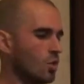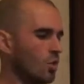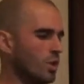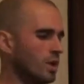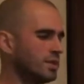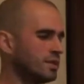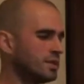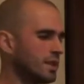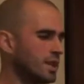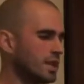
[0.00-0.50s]

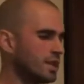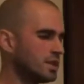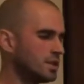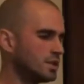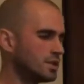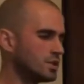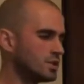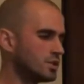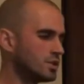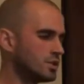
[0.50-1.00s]
One
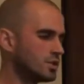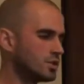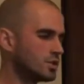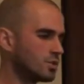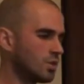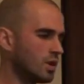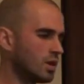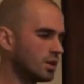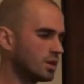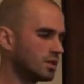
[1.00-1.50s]
day,
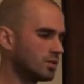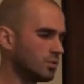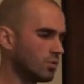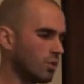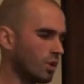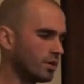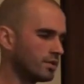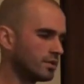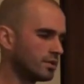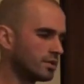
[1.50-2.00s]
Shishuang
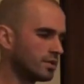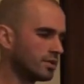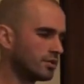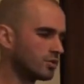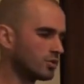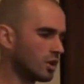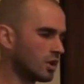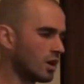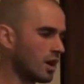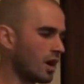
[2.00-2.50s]
was in the
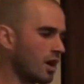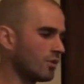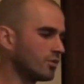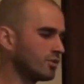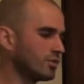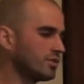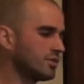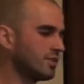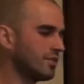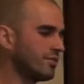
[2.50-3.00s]

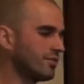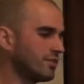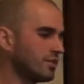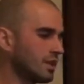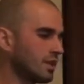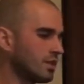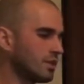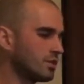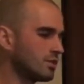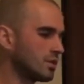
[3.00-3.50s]
storehouse
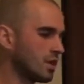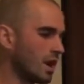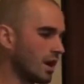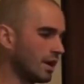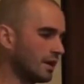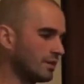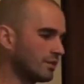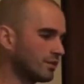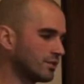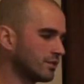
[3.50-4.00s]
sifting
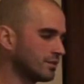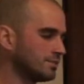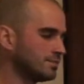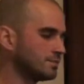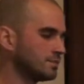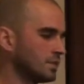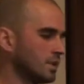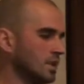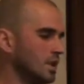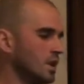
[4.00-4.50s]
rice.
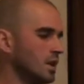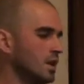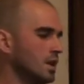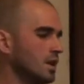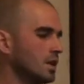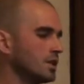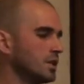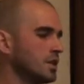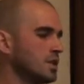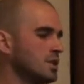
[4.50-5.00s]

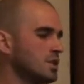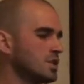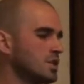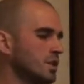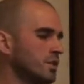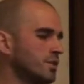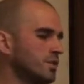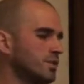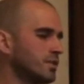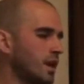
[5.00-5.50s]

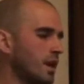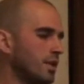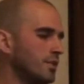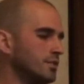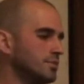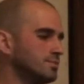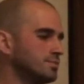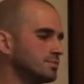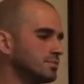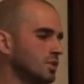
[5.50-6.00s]
Guishan
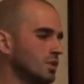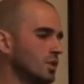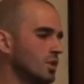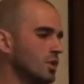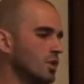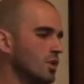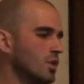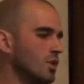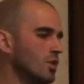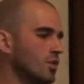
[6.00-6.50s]
said,
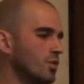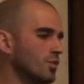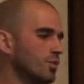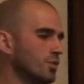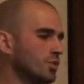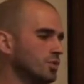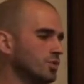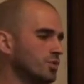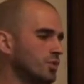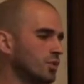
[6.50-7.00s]

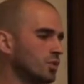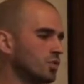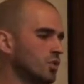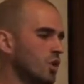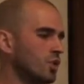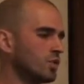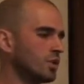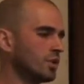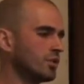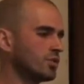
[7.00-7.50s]
Food from
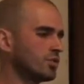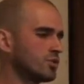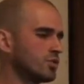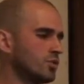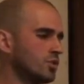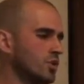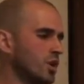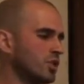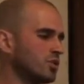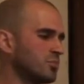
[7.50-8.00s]
donors
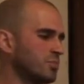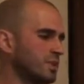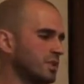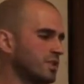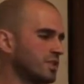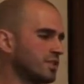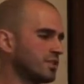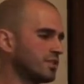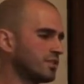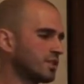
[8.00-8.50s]
should not
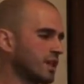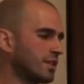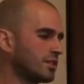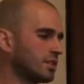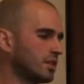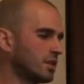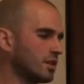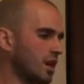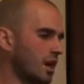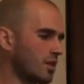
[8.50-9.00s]
be
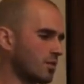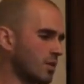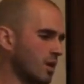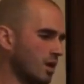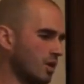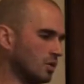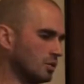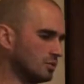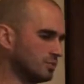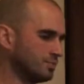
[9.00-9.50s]
scattered
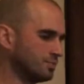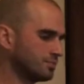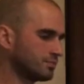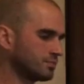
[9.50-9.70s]
around.